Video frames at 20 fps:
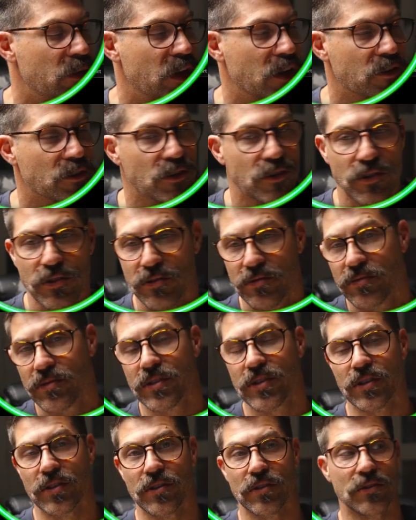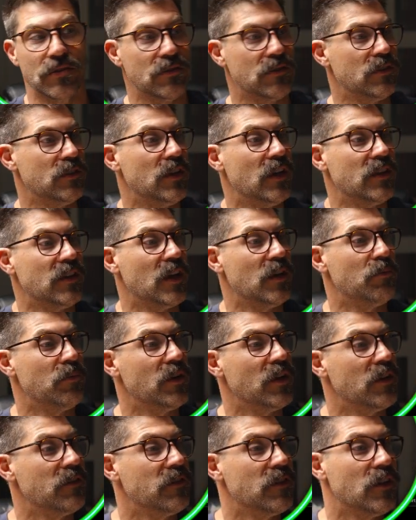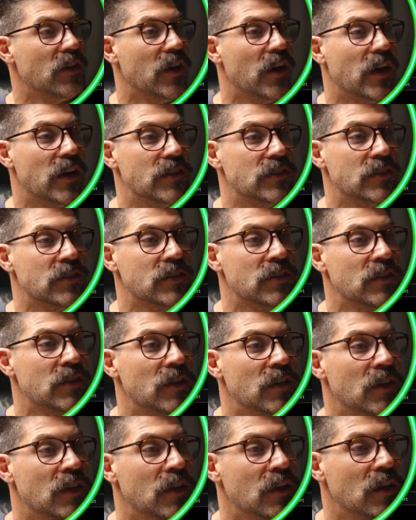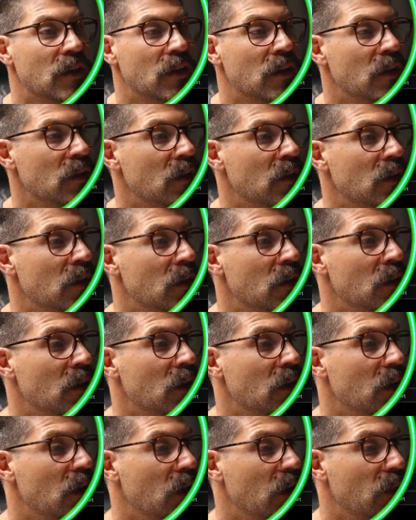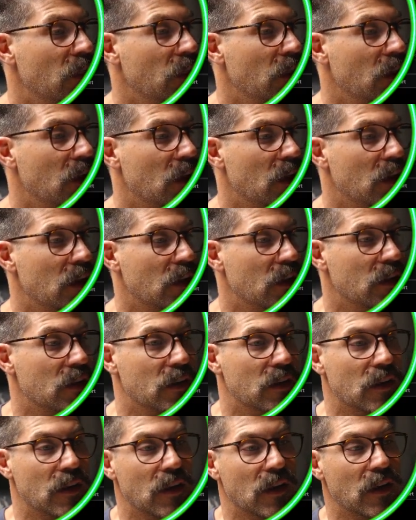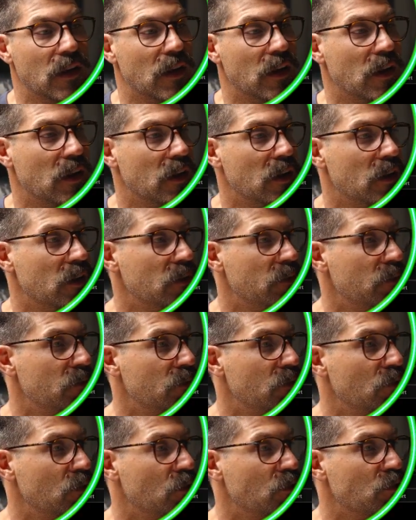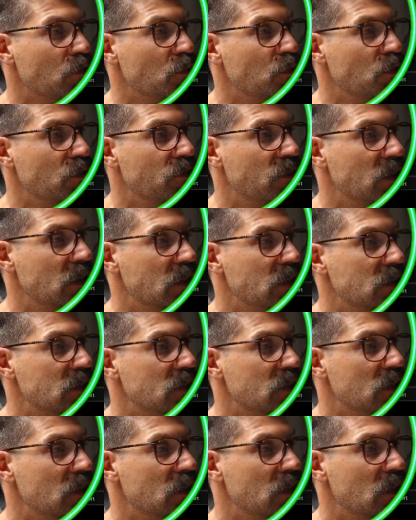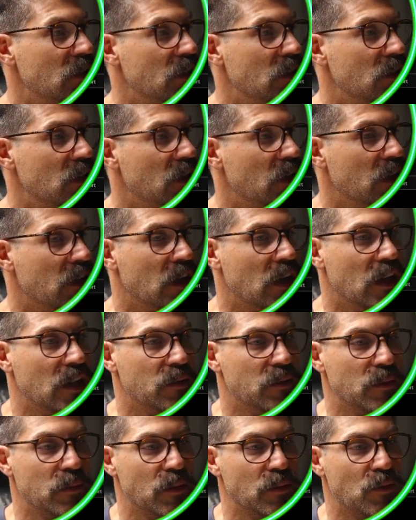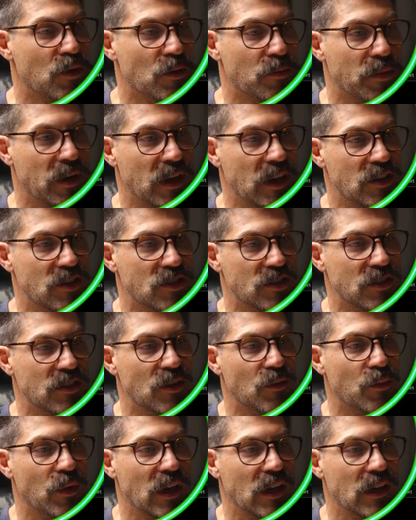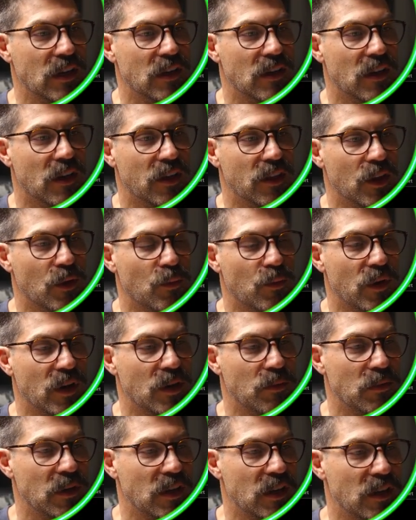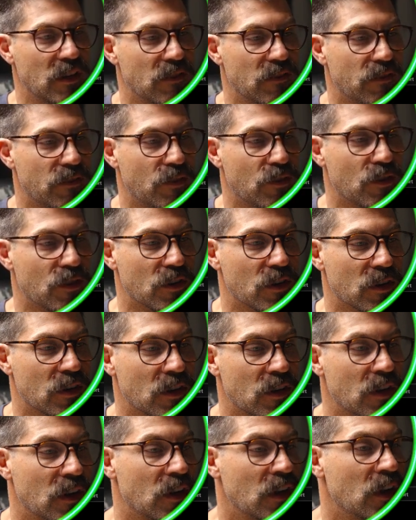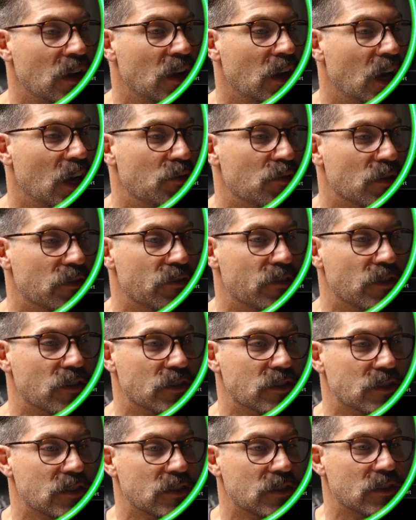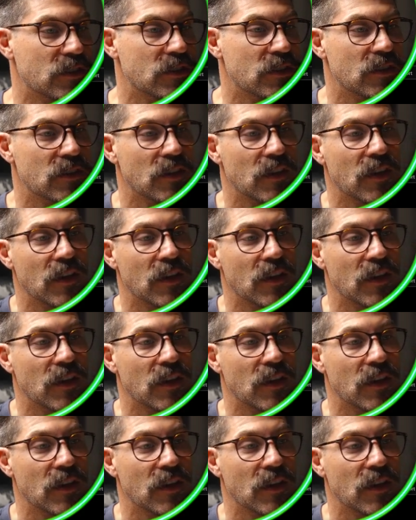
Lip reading: micro, so not that big of a loss. And then we'll remove this, and then I got a little bit more patient and waited on the 1 minute for a reversal